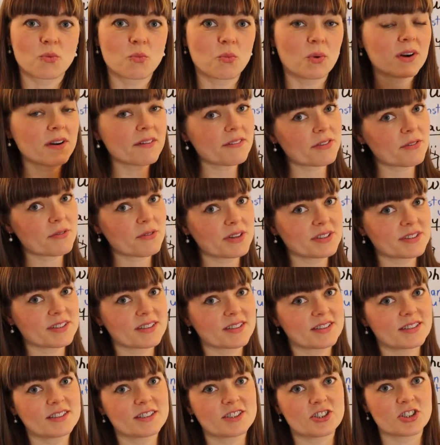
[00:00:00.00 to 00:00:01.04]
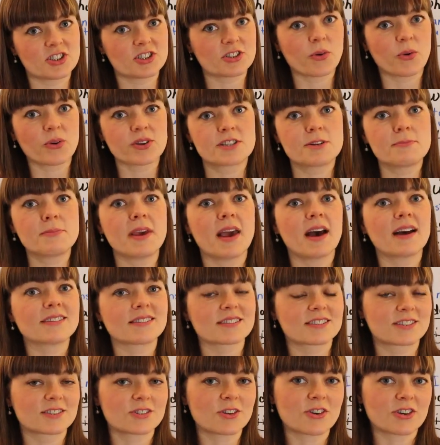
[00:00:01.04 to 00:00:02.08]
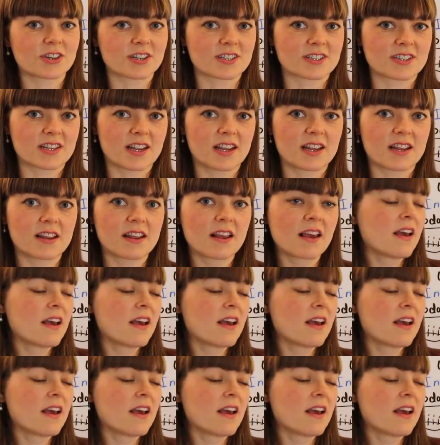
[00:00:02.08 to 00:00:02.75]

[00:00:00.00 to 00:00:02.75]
One of the reasons is just going to be uncertainty.